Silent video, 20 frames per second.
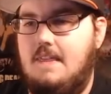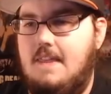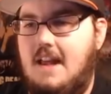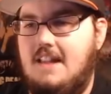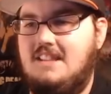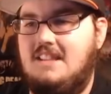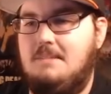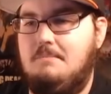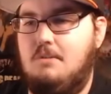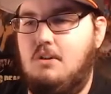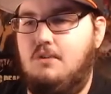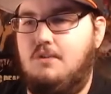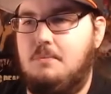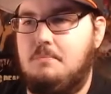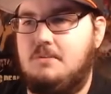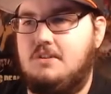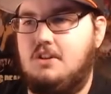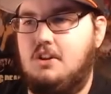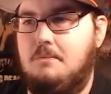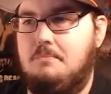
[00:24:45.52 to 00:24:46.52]
That's the Boo
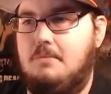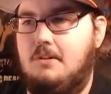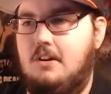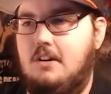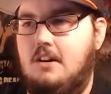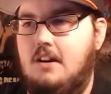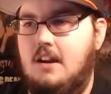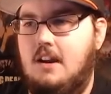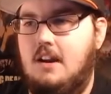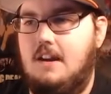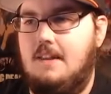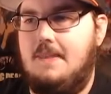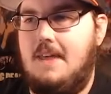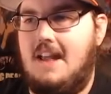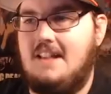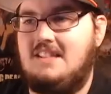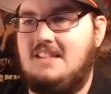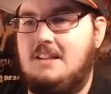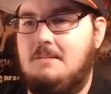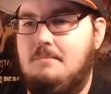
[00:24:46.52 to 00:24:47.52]
from Super.
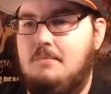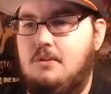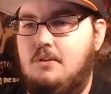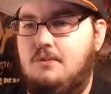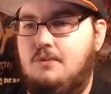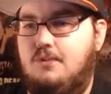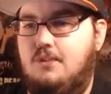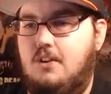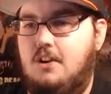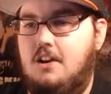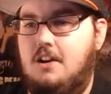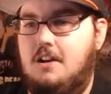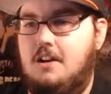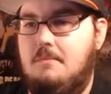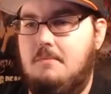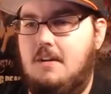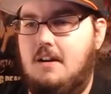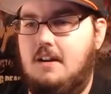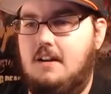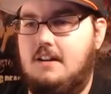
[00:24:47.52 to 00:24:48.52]
That's the Boo from...